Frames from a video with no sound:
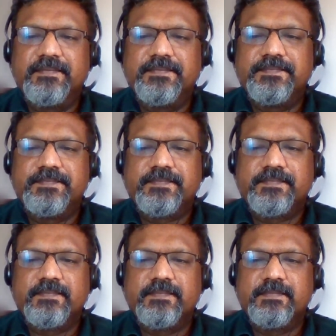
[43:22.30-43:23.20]

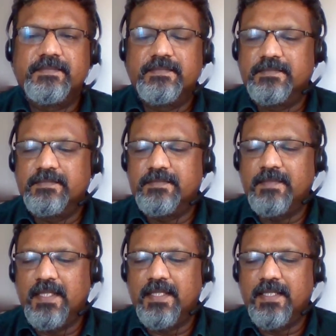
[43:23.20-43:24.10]

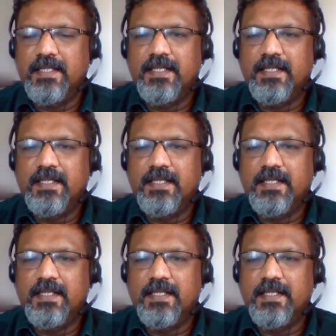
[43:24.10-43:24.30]
Nobody speaks.